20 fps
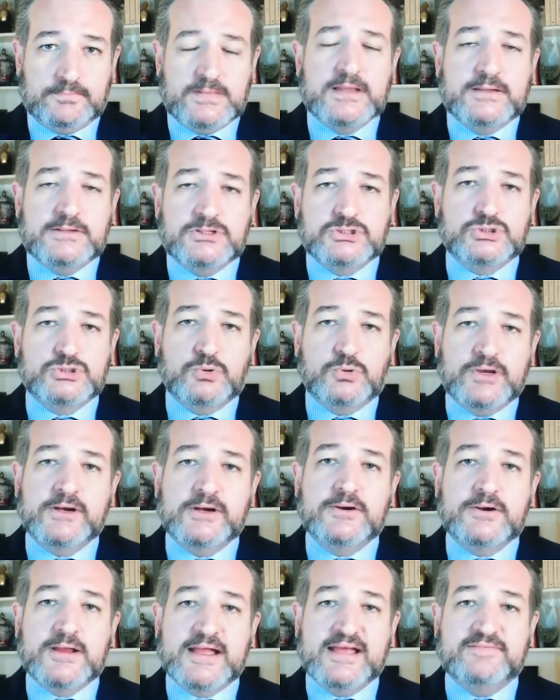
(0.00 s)
does Twitter
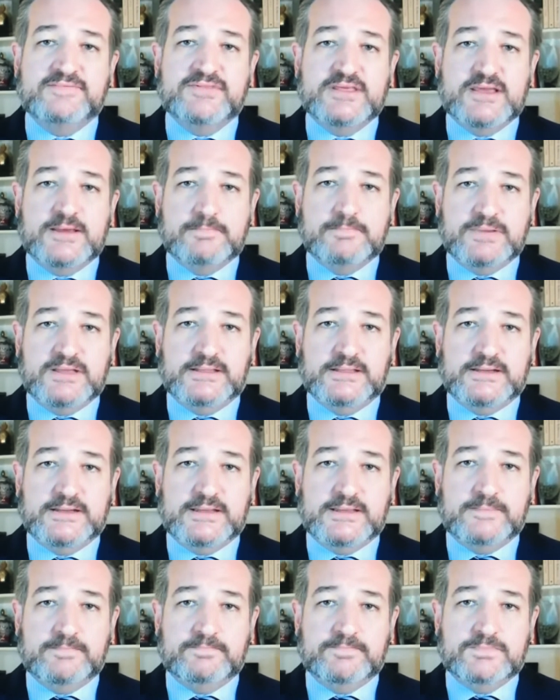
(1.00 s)
have the
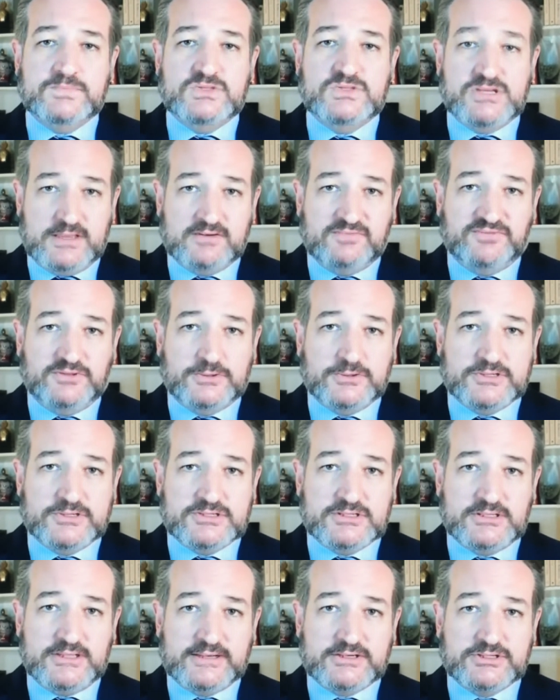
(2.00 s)
ability to influence
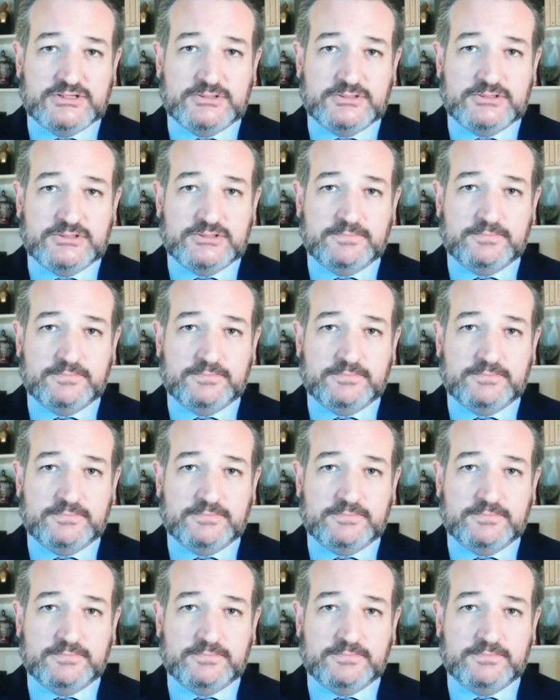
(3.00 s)
elections?